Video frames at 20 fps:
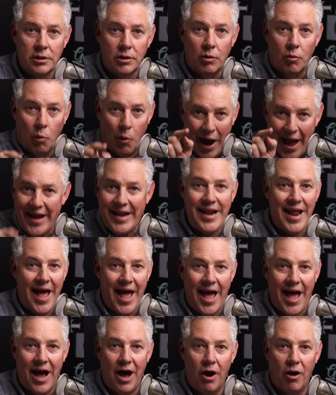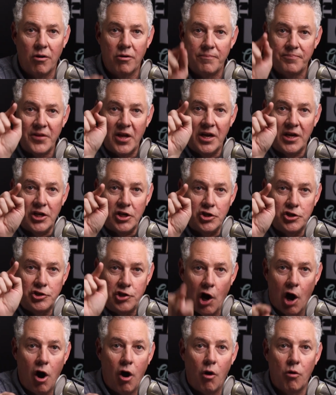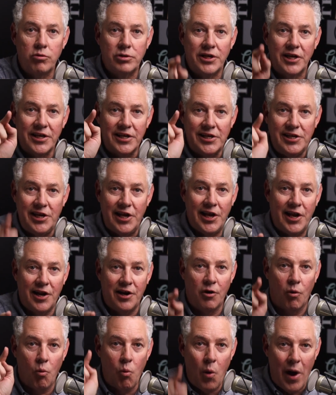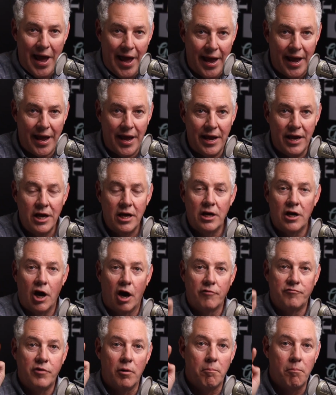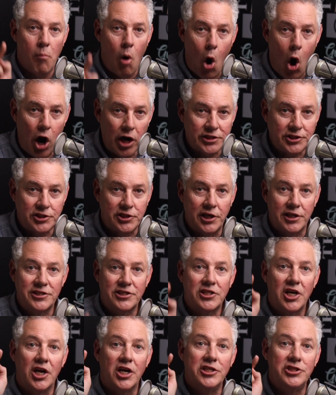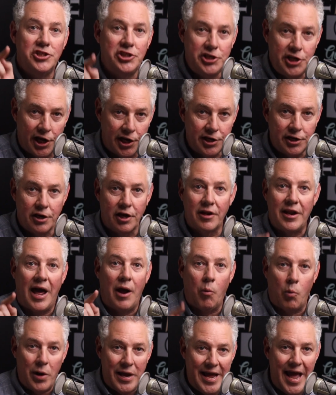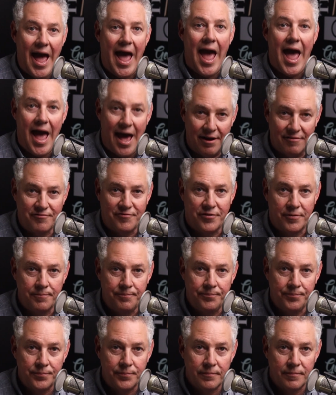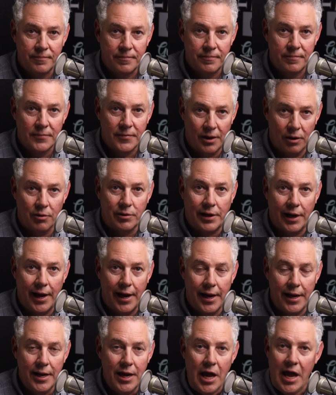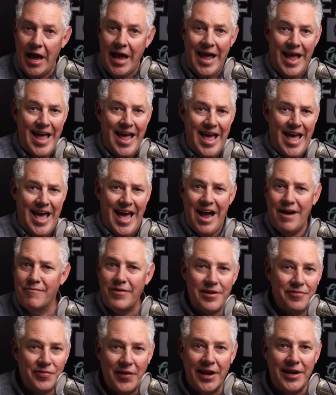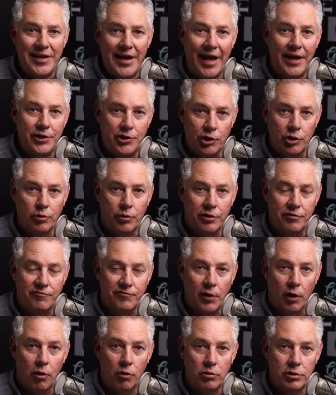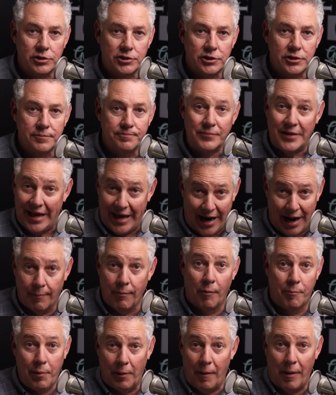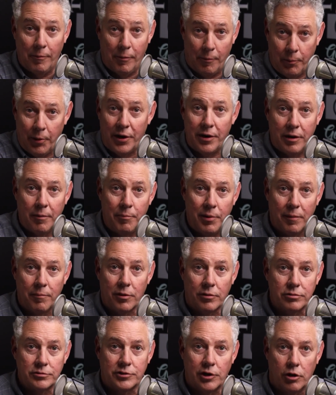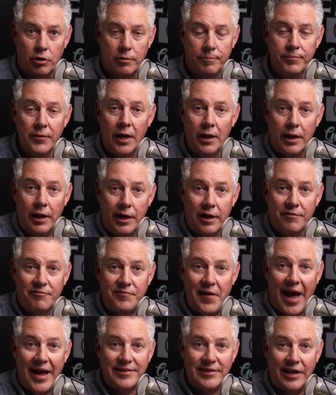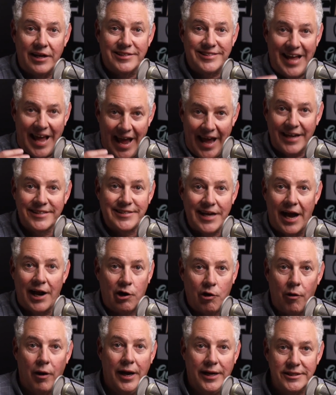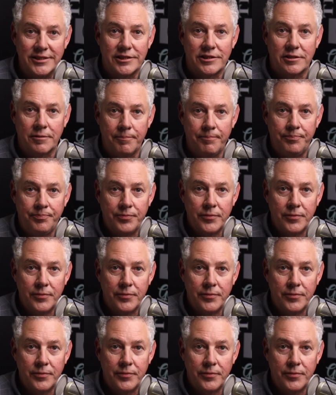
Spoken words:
right now, don't get in the way of the Marxist agenda that we have, okay? Everything they doing, folks, and I'm gonna put in a biblical term, in the fact that it's antichrist,